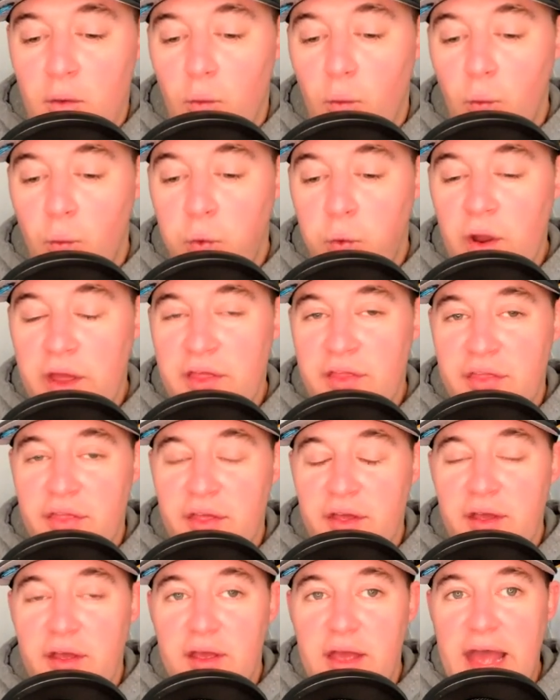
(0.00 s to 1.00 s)
with
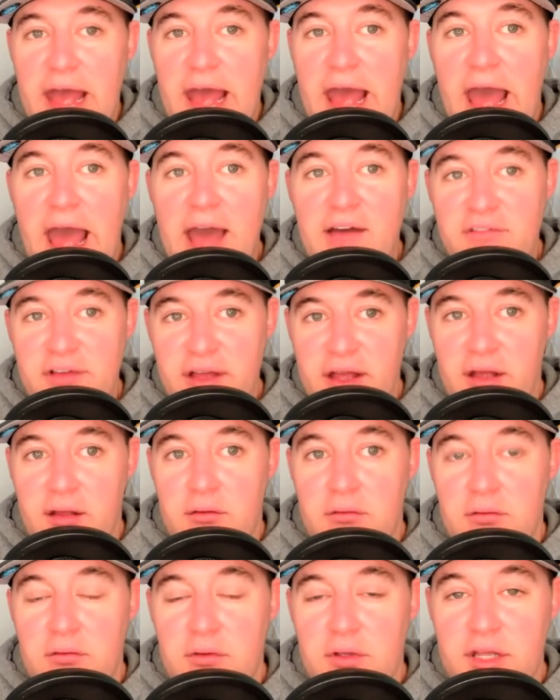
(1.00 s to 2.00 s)

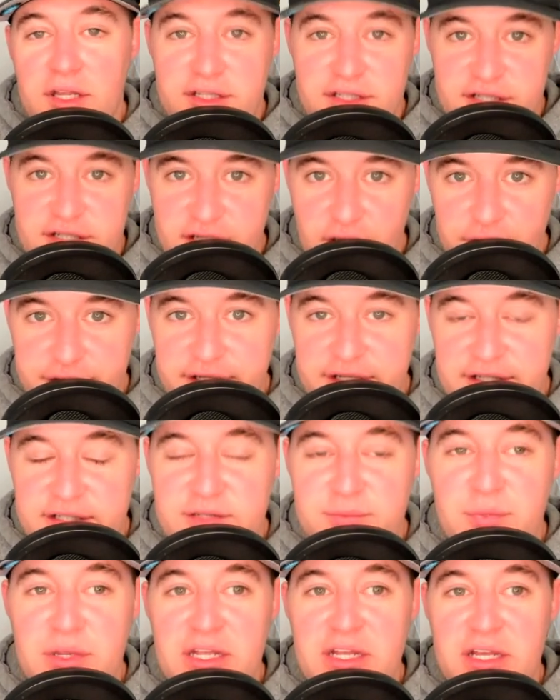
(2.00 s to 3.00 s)
having consultants,
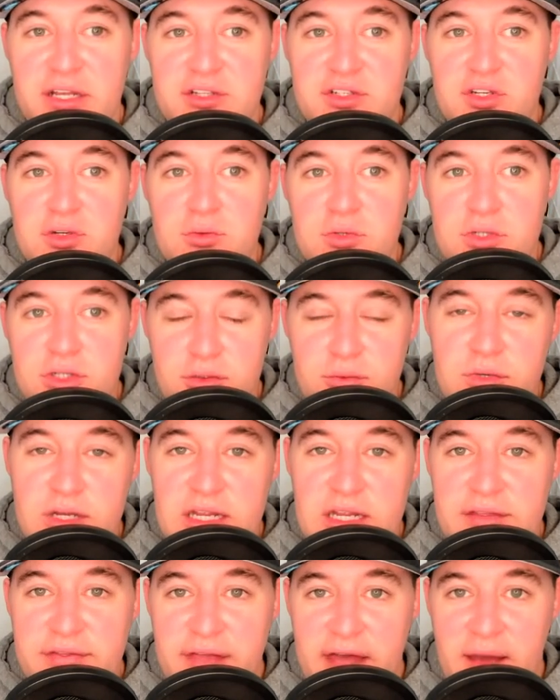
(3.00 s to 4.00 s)
because you do
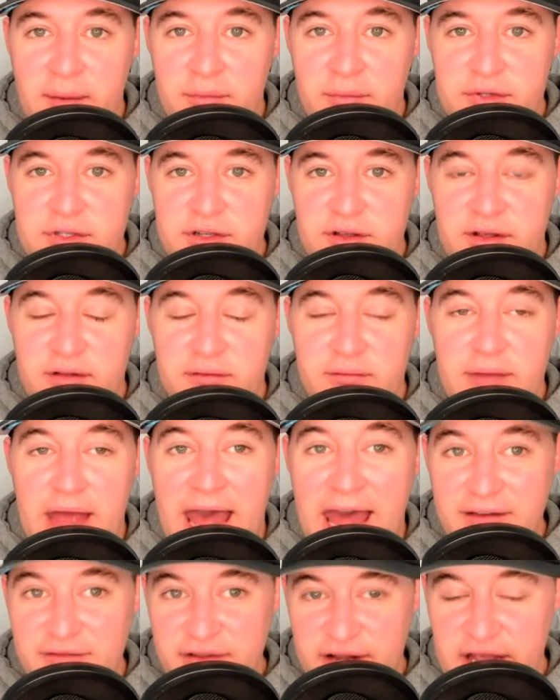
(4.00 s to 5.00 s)
need them to
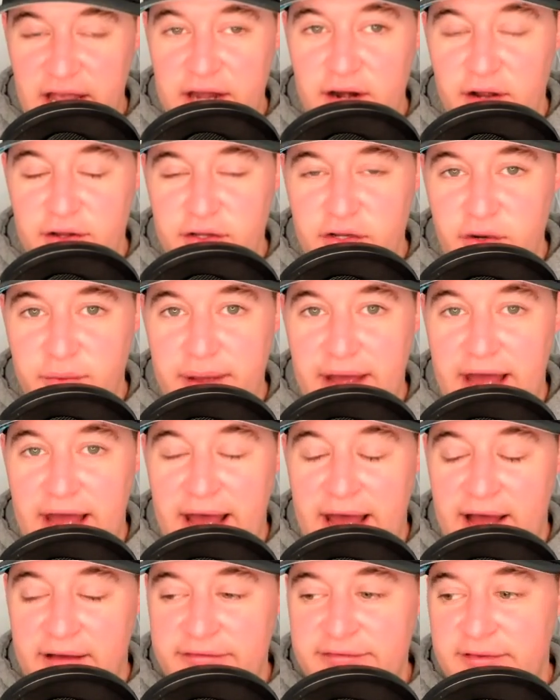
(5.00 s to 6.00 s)
advocate on your
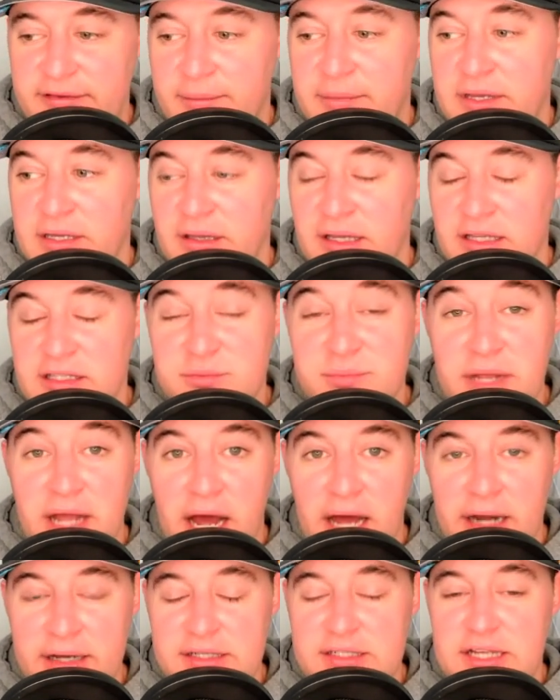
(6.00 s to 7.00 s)
behalf. I mean, let's be
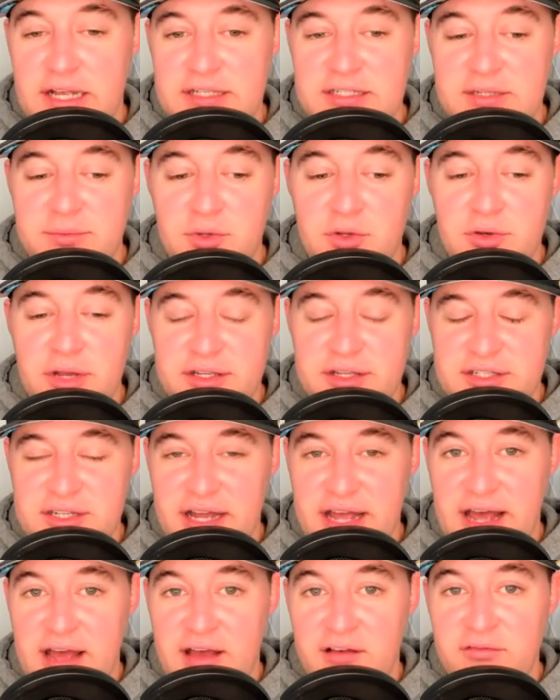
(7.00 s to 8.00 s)
honest, SMU doesn't
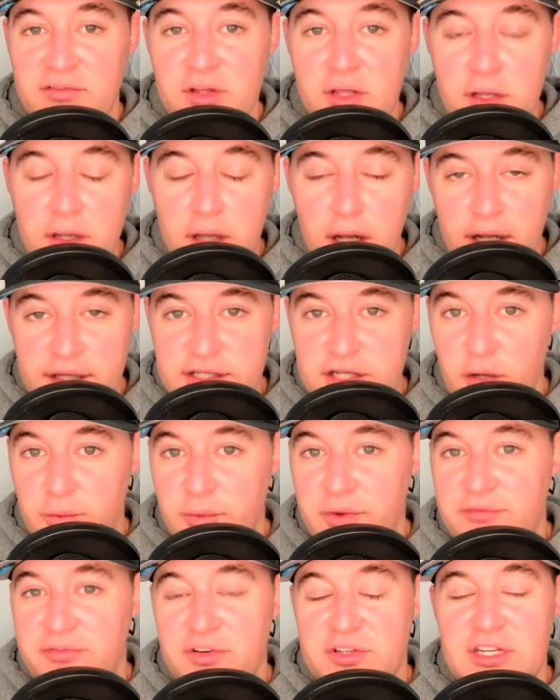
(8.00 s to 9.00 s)
have a
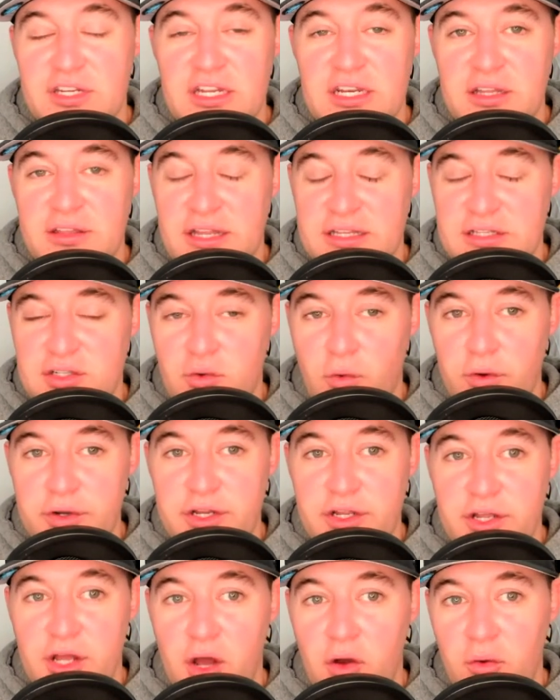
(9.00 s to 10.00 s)
Tillman Fertitta that's going to
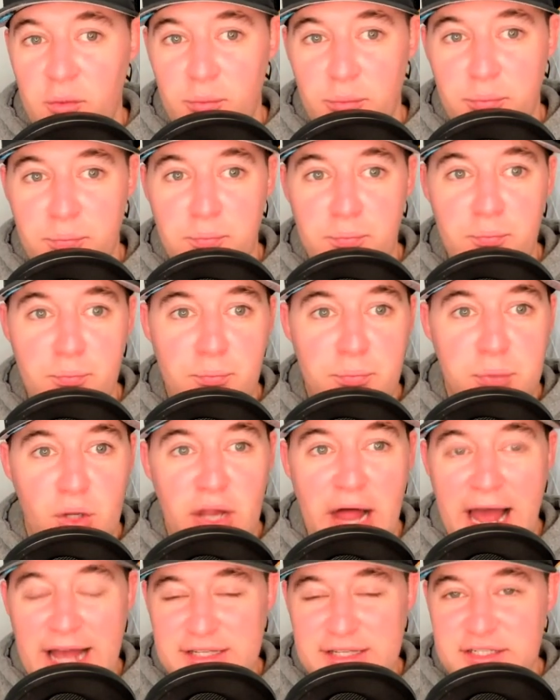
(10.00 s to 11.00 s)
go and
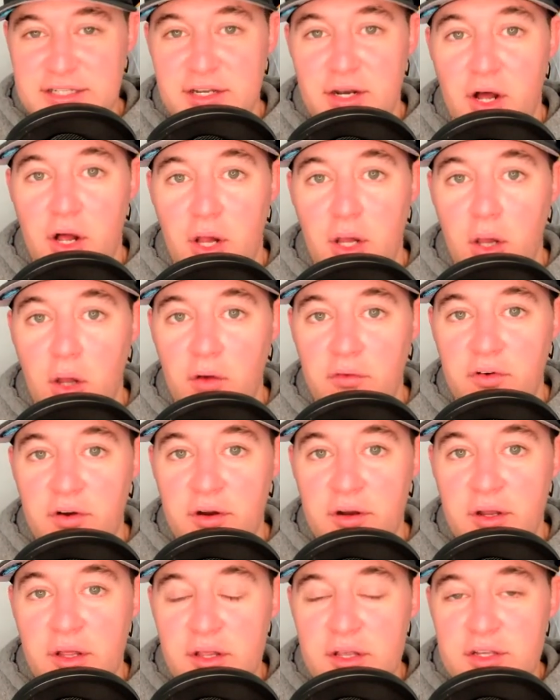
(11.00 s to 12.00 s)
blast it all
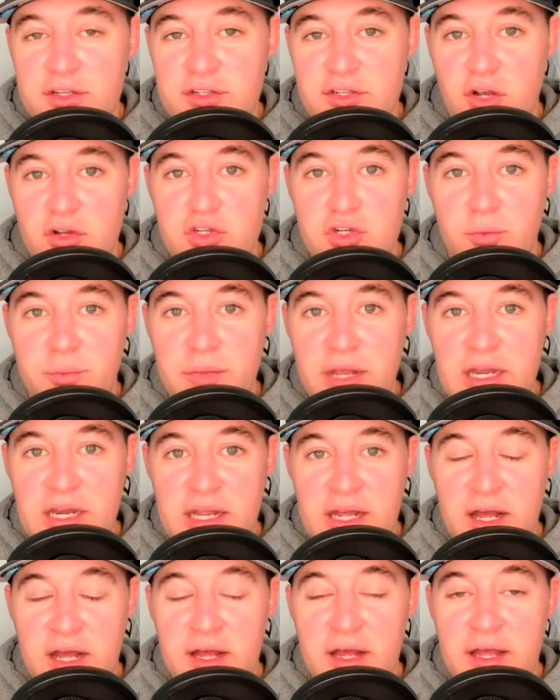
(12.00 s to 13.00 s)
over social
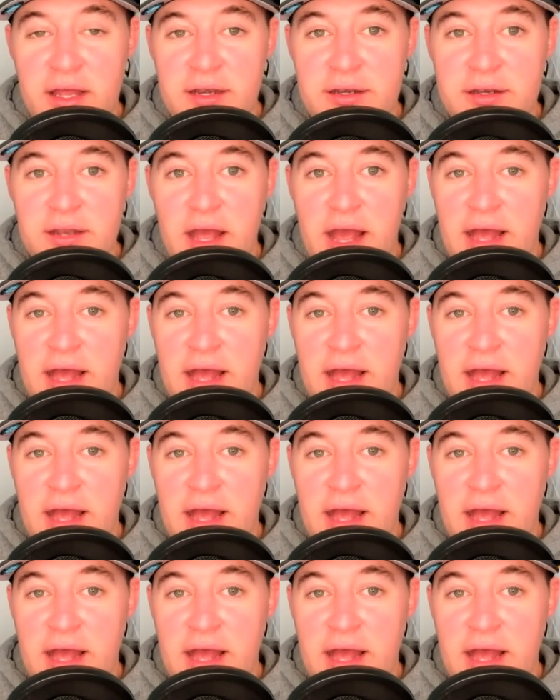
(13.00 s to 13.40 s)
media and